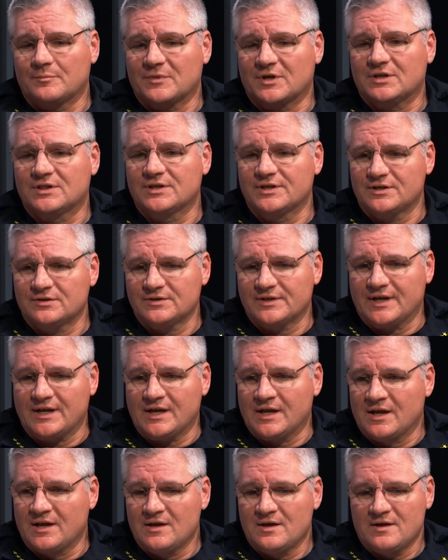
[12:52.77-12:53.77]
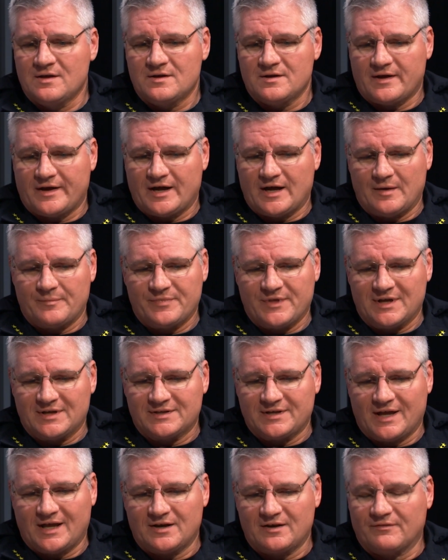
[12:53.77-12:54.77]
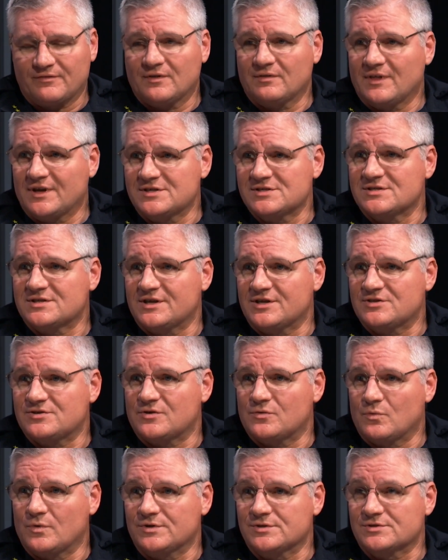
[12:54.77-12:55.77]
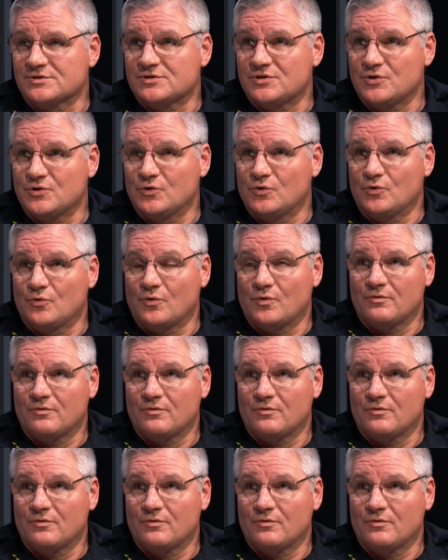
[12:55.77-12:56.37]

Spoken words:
Clearly, the intent of the legislature was to